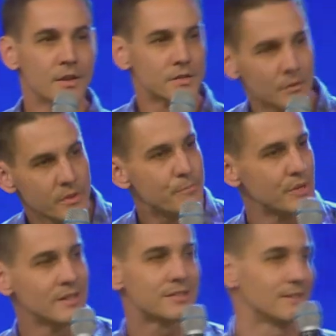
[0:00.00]
Some of the
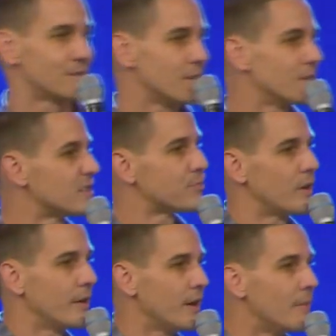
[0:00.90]
peas that started to
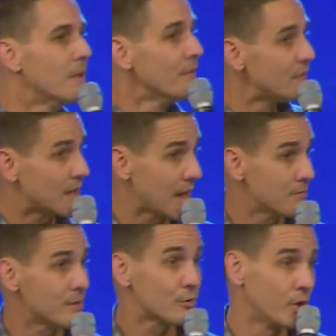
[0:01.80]
sprout up, they
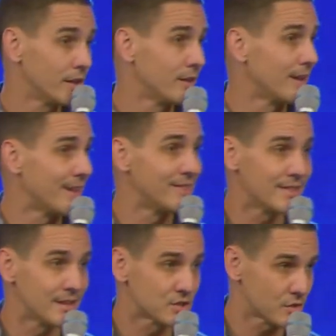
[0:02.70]
came up quickly, and
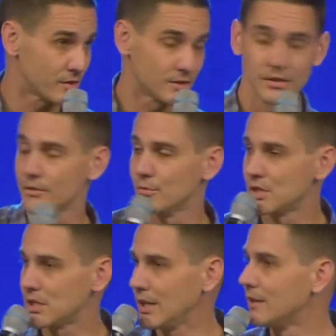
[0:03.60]
then they started to
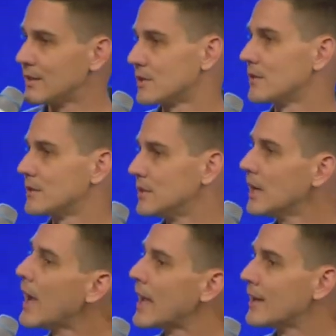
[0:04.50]
recede, and they started to
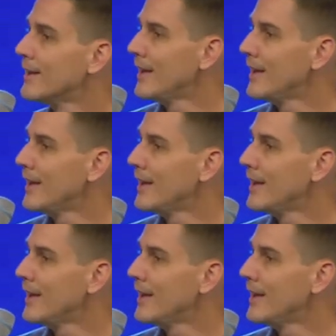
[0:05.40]
die.